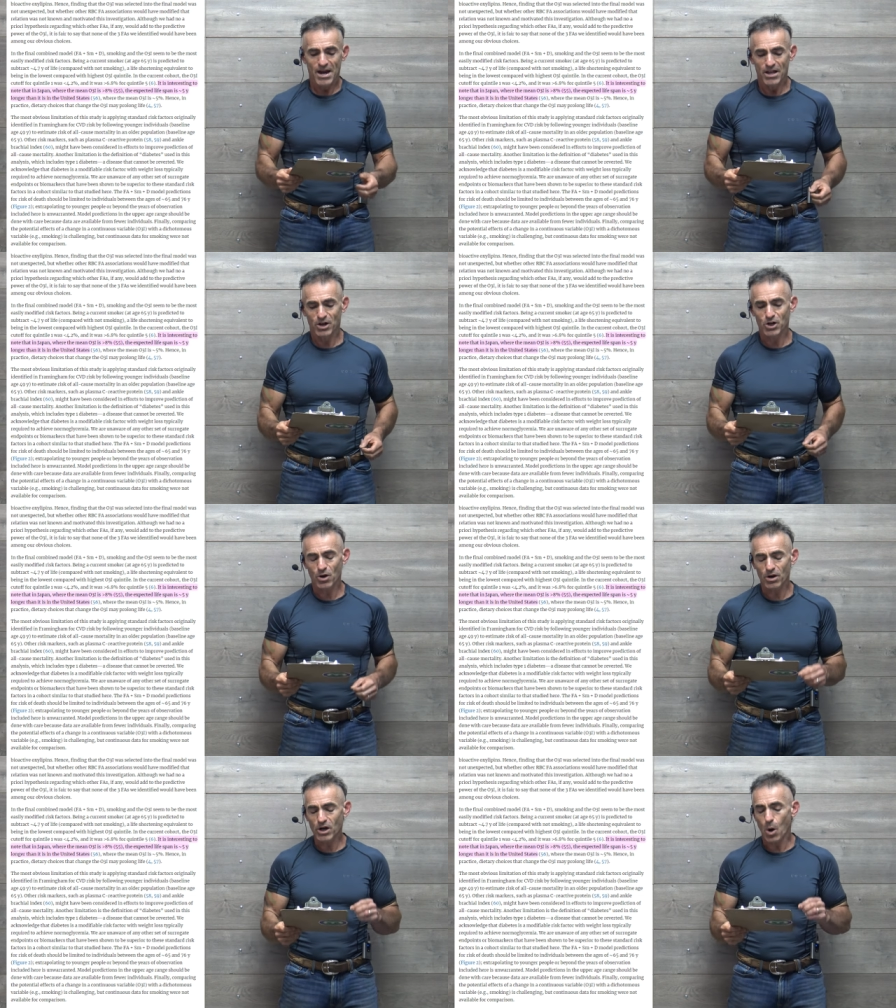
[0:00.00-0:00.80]
In the
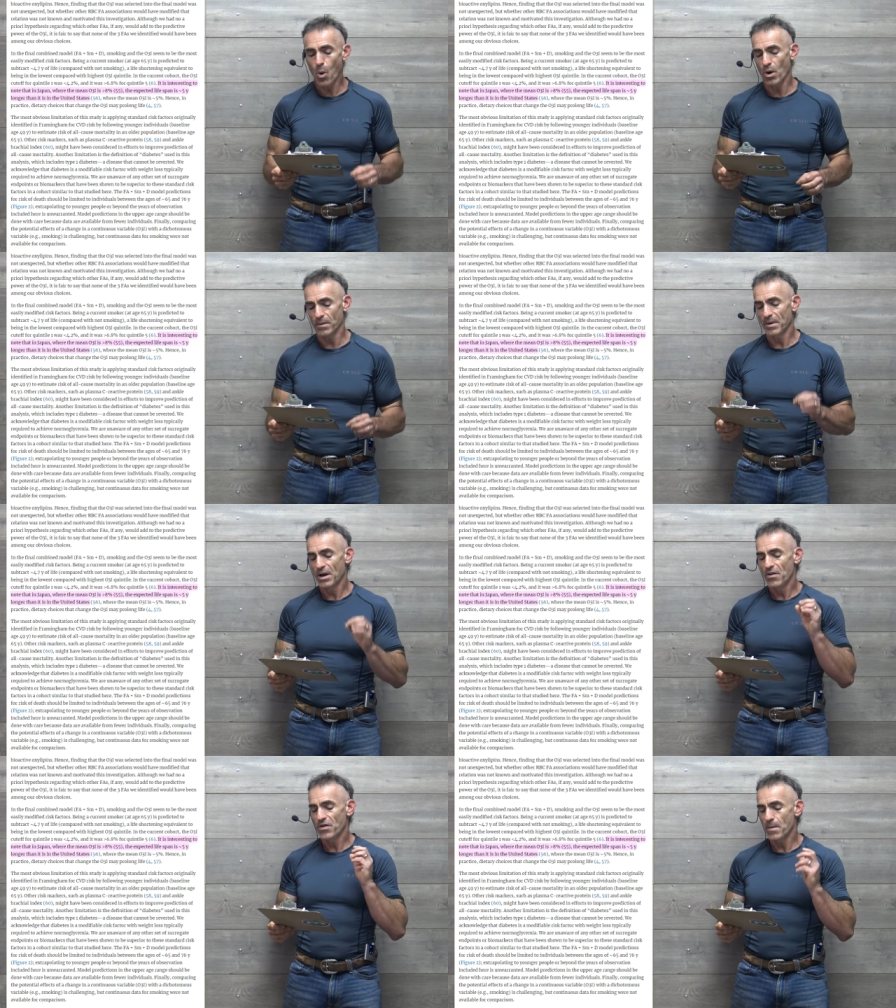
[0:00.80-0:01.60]
current cohort,
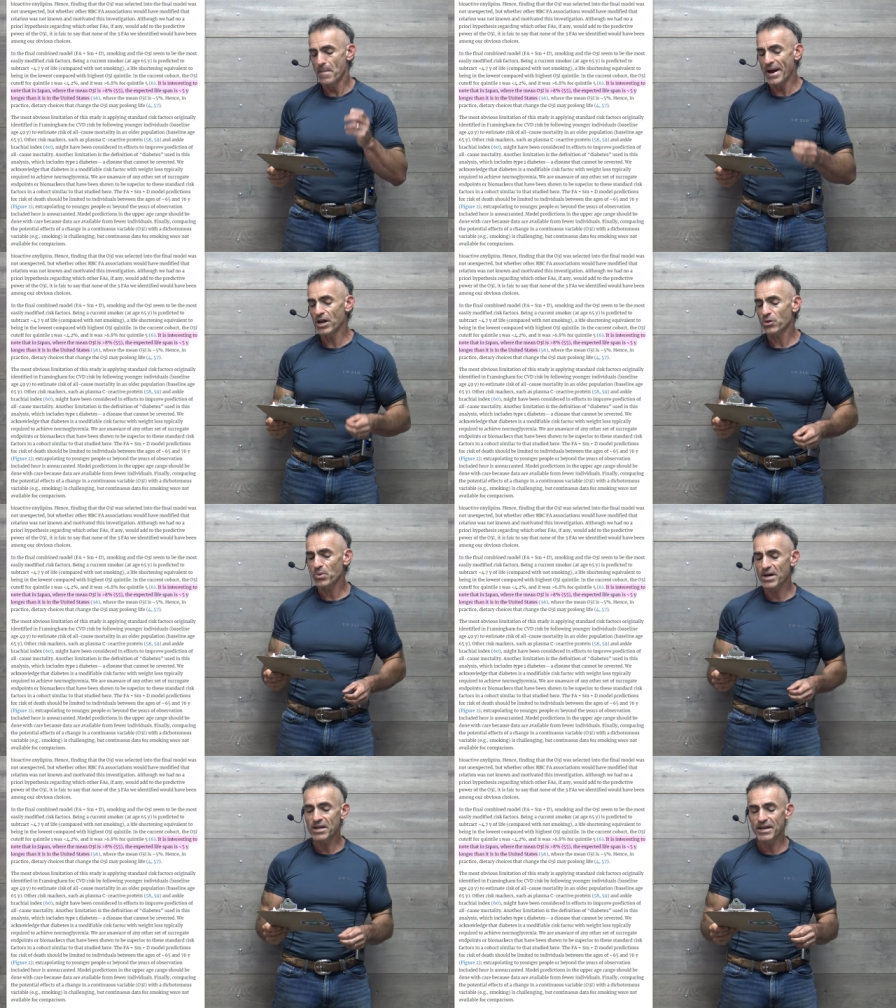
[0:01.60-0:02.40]
the omega
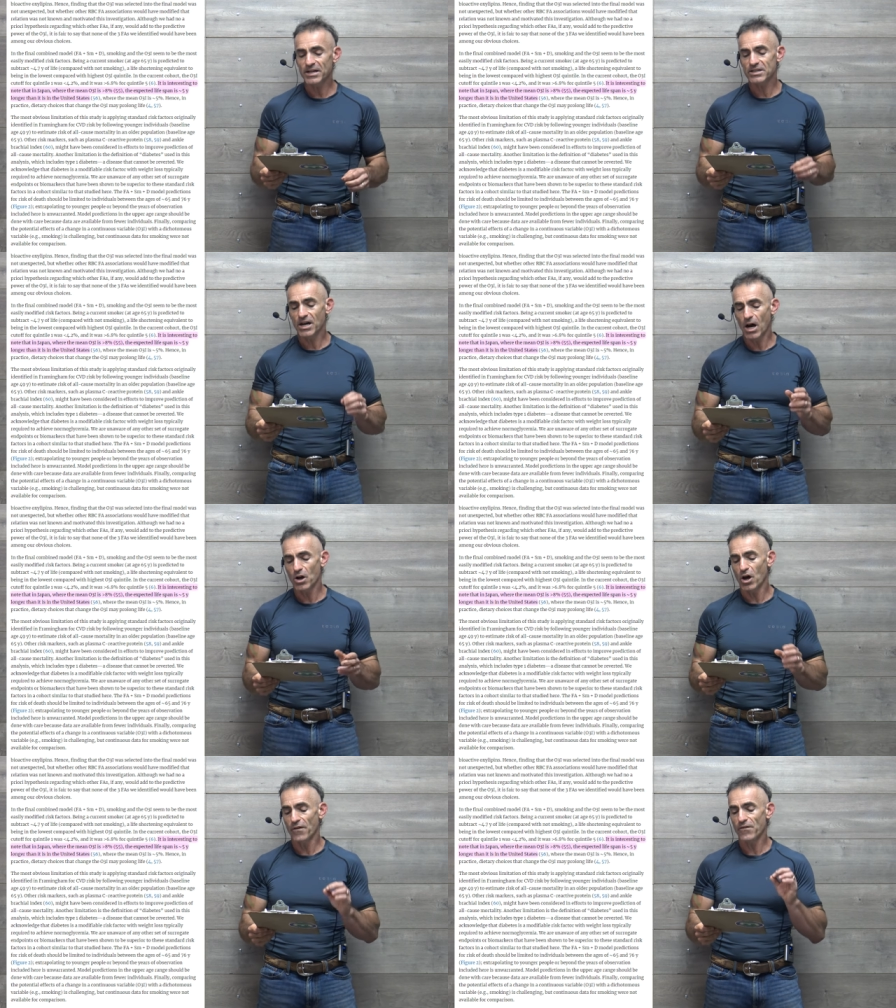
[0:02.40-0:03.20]
3 index
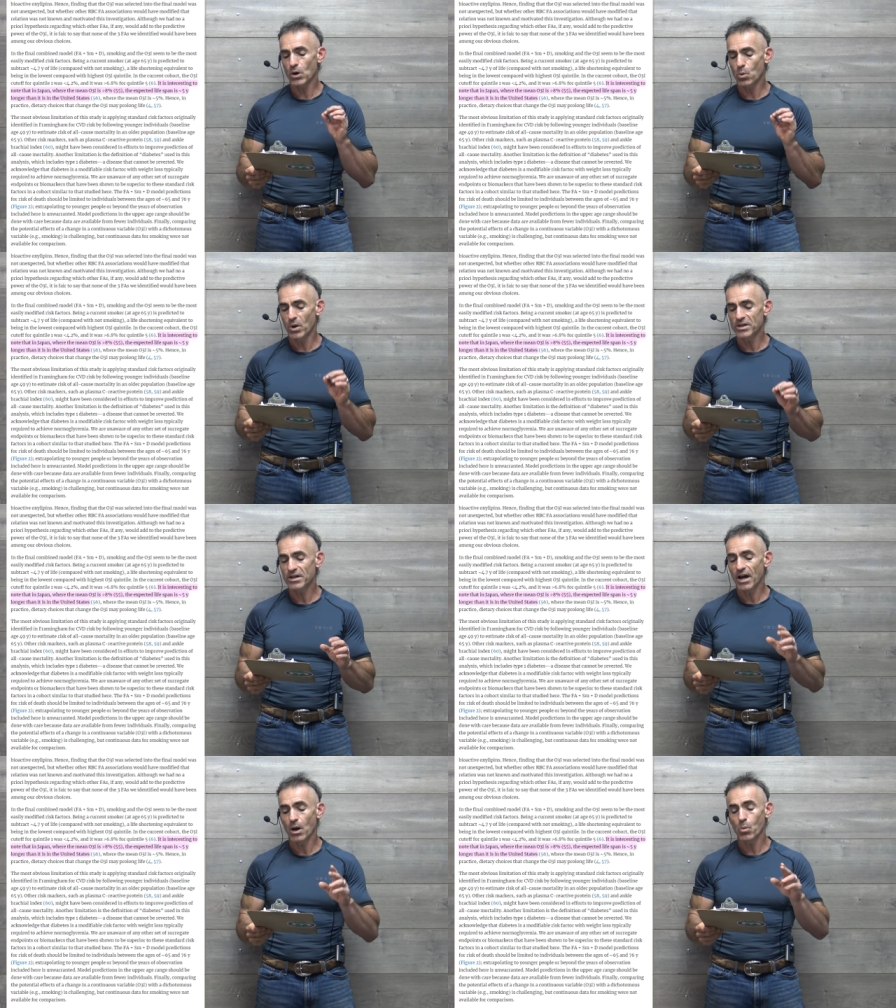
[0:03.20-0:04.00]
cutoff for
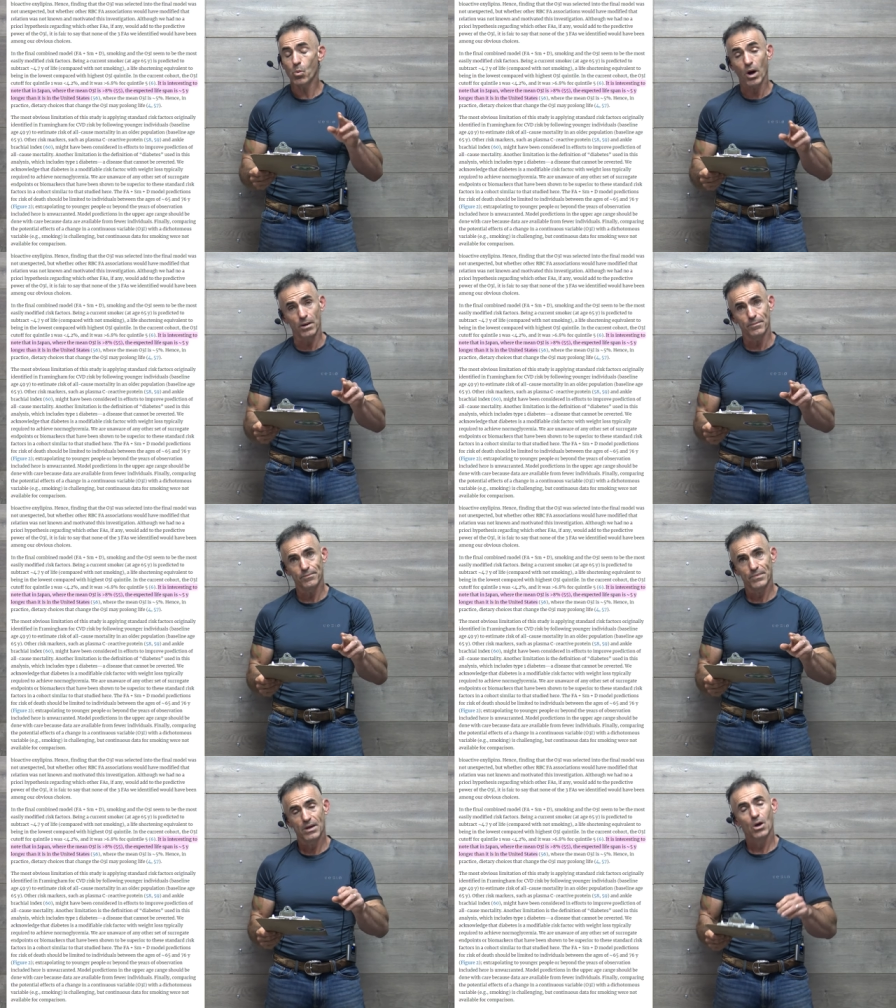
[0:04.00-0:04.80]
quintile 1
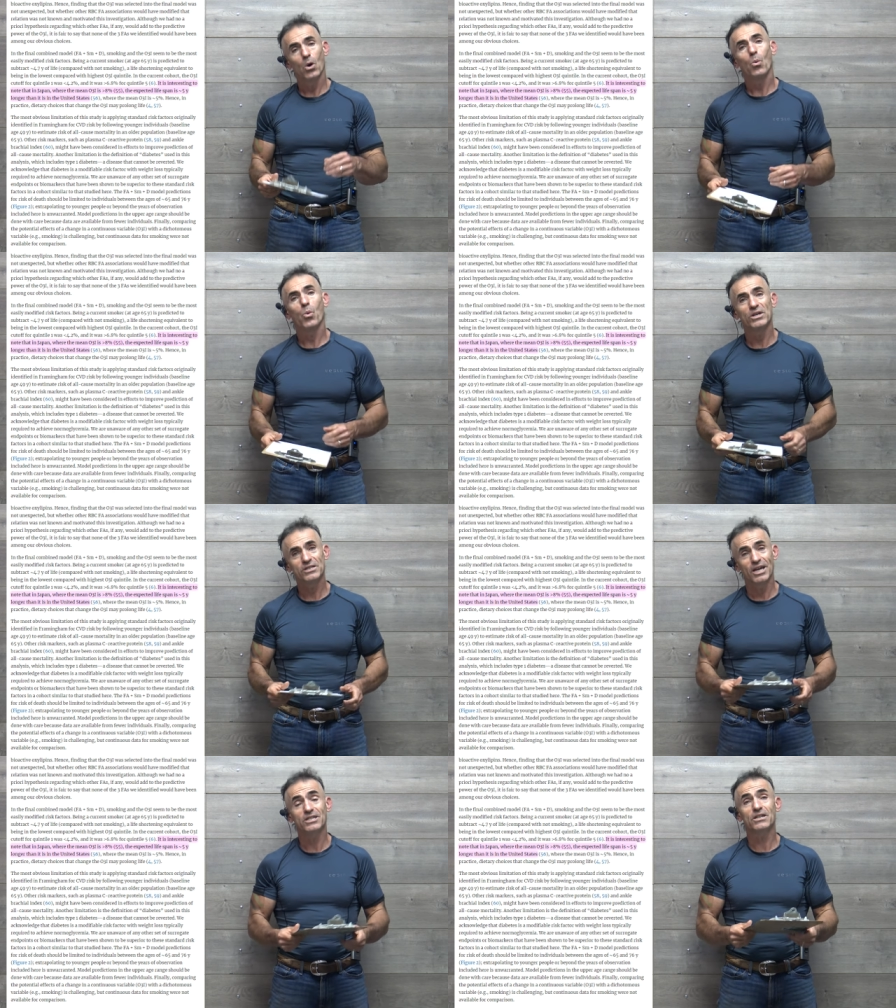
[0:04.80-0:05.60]

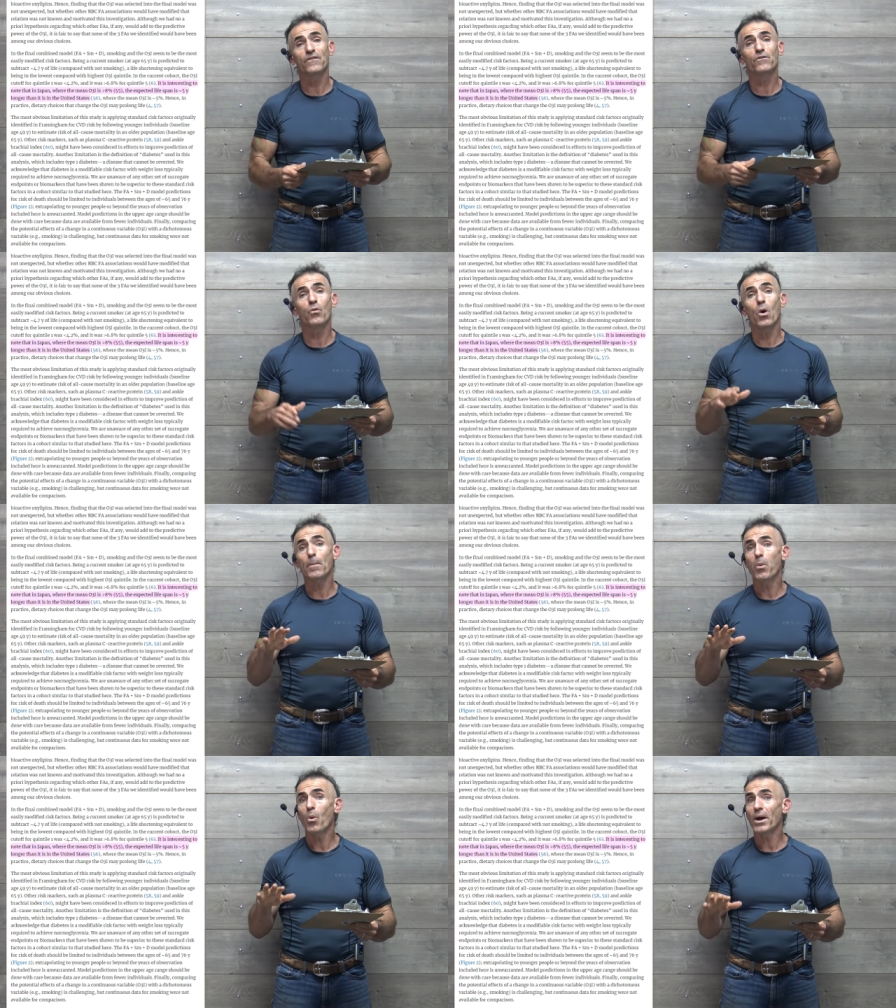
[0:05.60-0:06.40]
was less than
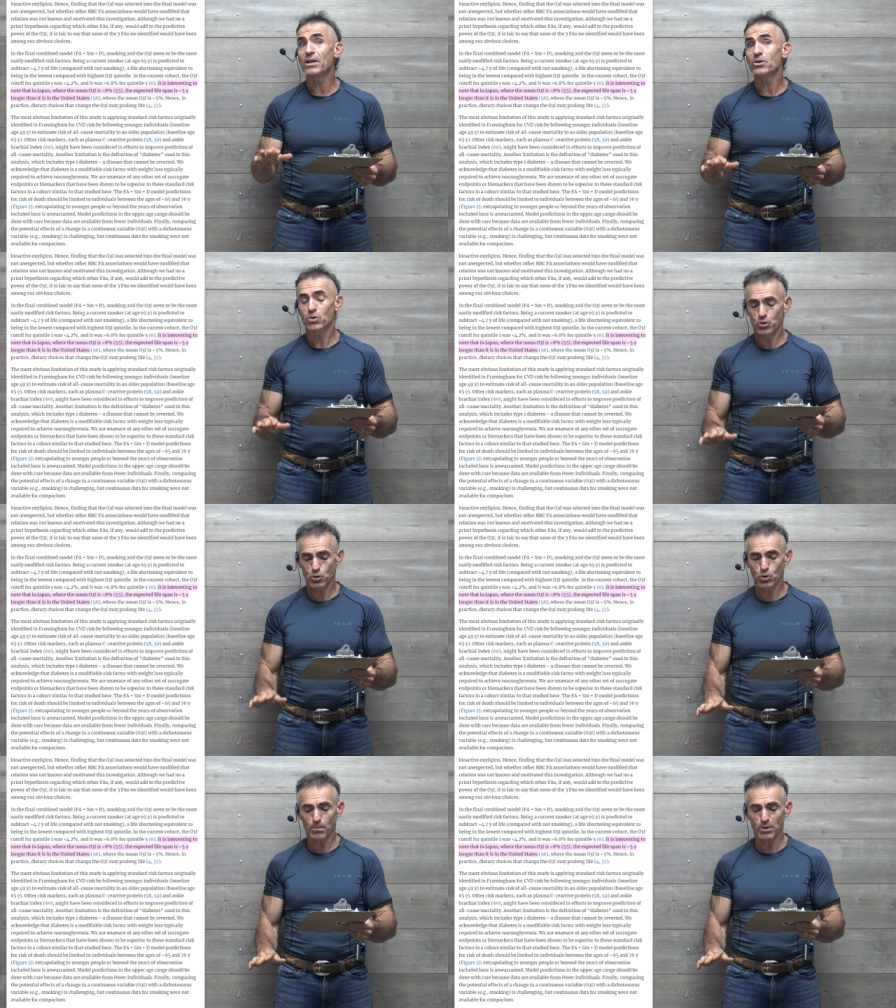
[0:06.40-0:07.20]

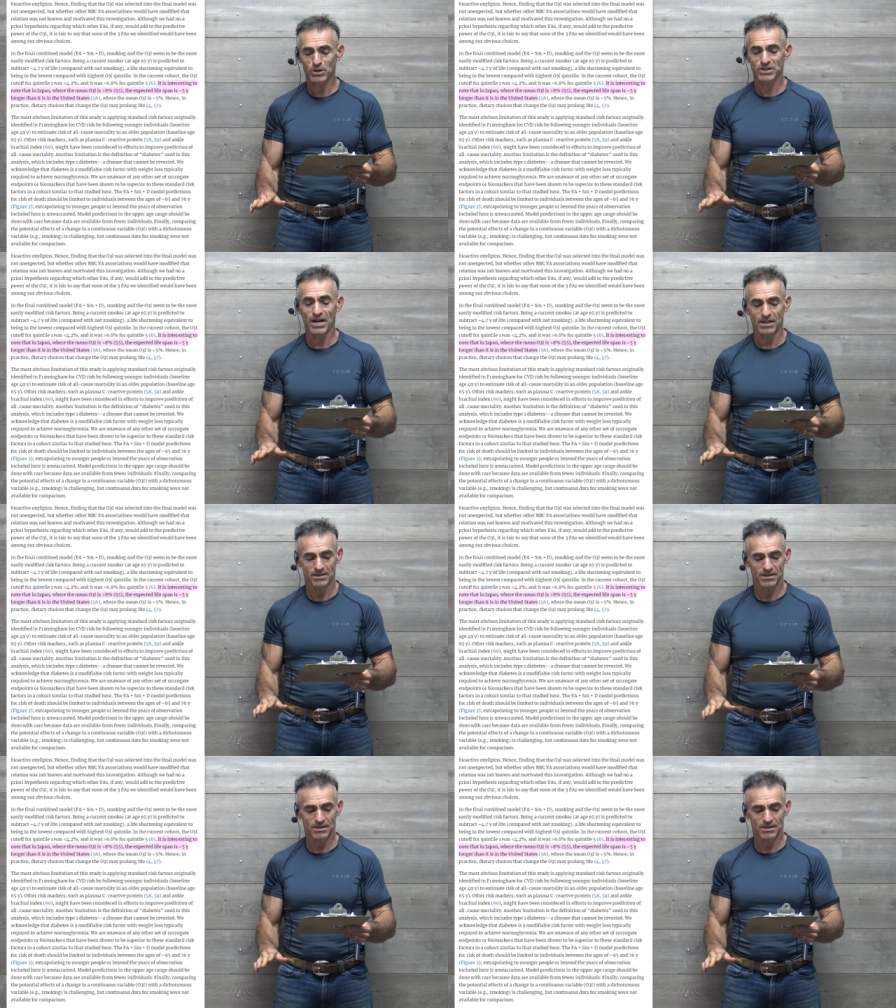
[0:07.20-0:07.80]
4.2%,